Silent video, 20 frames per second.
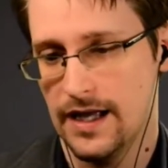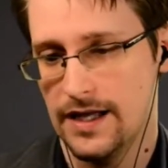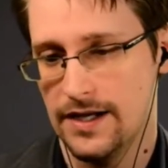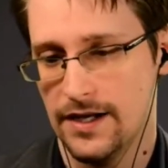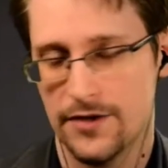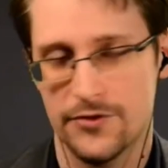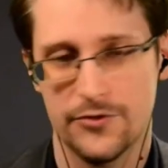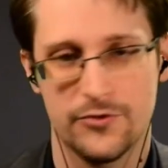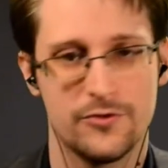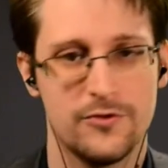
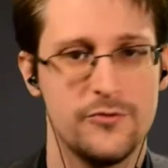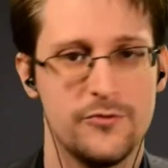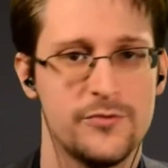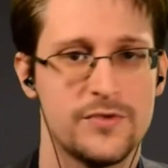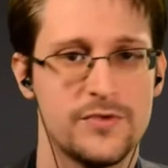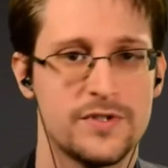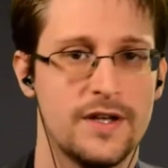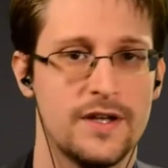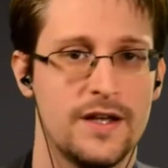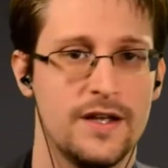and other
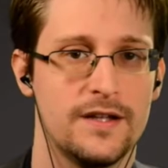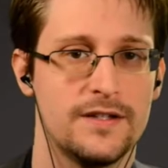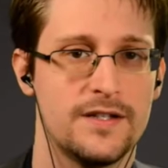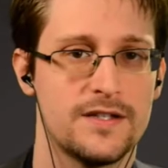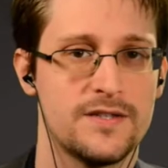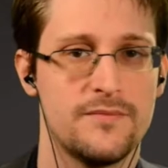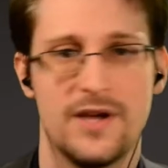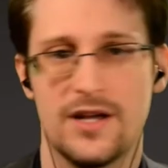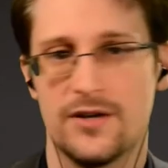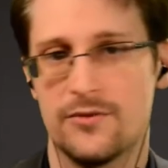groups,
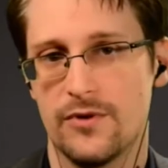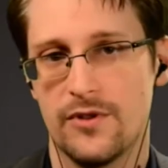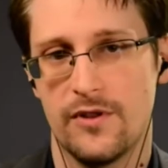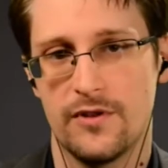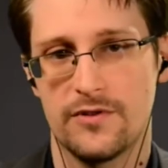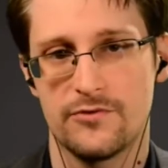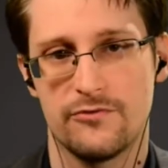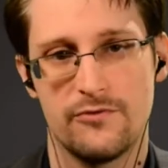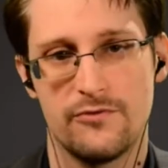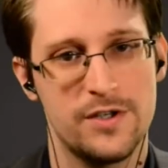doesn't matter
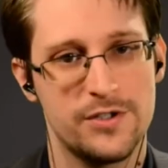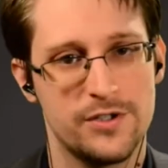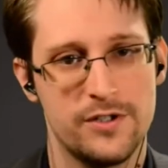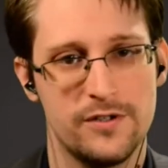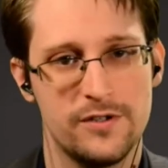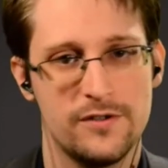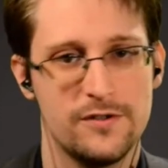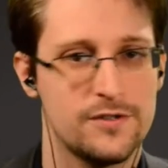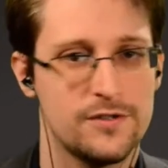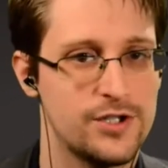whether it's
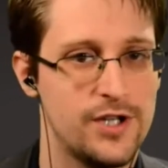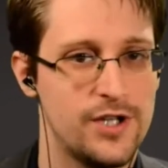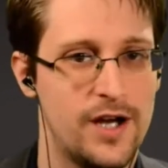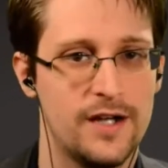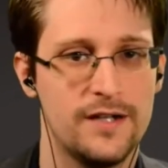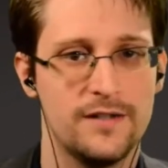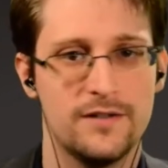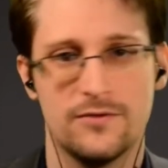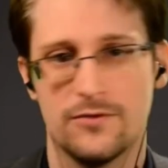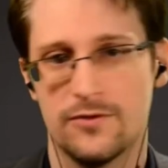Russia or
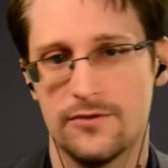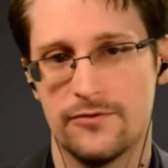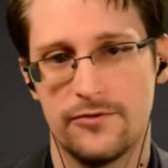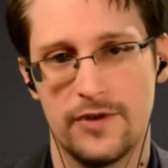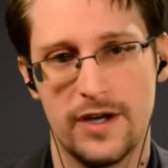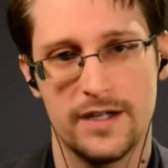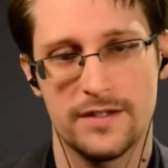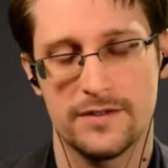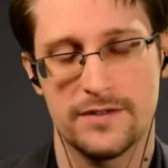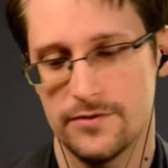China or
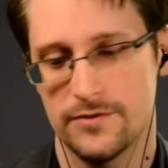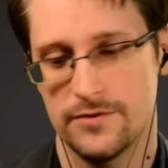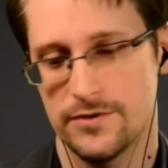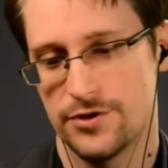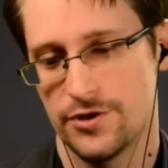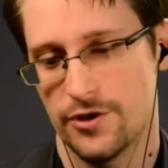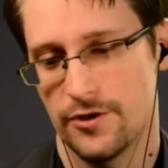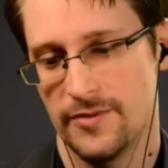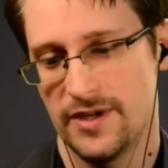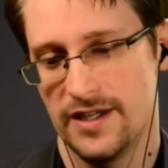France or
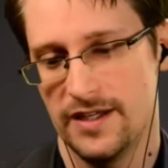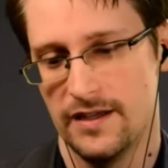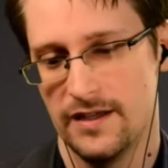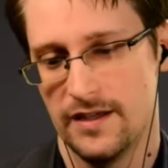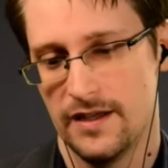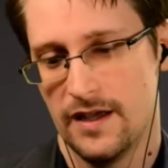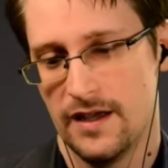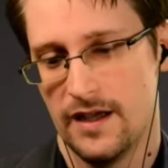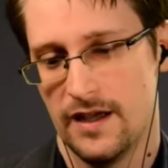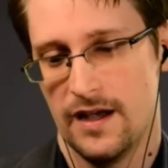Germany
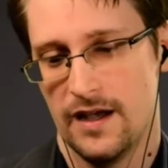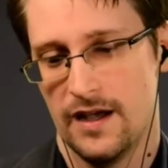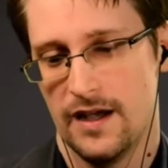